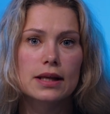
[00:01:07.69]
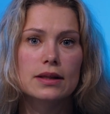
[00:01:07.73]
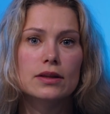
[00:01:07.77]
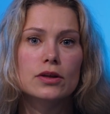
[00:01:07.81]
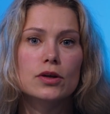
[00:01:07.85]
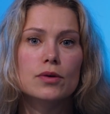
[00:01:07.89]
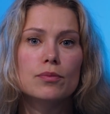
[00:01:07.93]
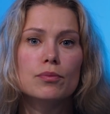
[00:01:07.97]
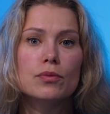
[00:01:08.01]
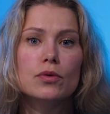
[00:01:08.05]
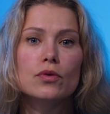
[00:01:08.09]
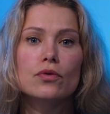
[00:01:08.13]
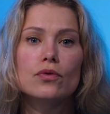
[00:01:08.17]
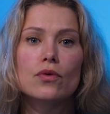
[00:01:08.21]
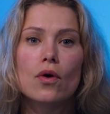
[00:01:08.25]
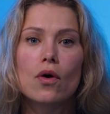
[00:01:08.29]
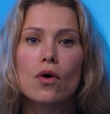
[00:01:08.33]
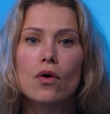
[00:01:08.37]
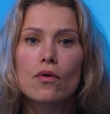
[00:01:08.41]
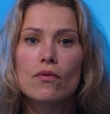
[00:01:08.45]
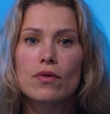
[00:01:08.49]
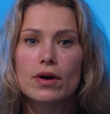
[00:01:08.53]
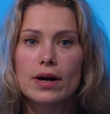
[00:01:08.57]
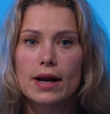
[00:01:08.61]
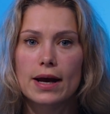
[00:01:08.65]
and remove
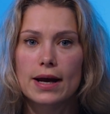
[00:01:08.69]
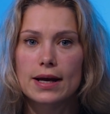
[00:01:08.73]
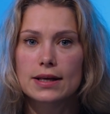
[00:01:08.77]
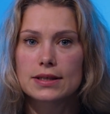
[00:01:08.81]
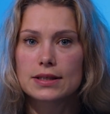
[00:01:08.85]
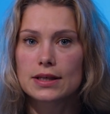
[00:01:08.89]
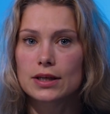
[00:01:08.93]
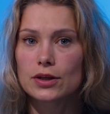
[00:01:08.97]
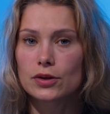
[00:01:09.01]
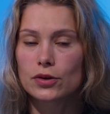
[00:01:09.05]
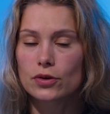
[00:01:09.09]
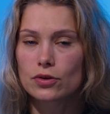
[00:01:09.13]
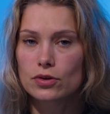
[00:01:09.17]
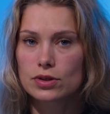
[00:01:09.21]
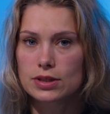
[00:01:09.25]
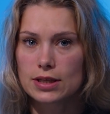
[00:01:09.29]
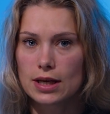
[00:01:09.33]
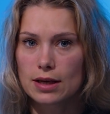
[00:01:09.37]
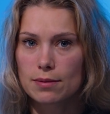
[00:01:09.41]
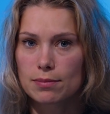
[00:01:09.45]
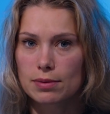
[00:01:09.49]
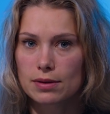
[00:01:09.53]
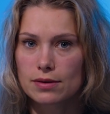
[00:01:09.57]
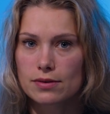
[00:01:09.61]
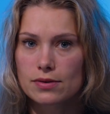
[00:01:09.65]
overhead in your
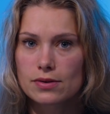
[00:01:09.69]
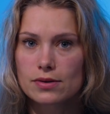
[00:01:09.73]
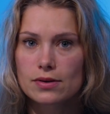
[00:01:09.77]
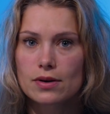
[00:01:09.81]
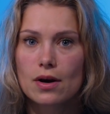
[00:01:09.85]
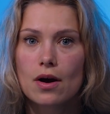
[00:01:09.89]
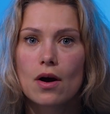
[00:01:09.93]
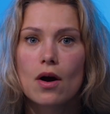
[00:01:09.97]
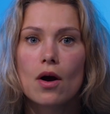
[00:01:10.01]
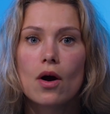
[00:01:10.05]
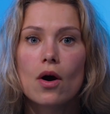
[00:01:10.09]
tables,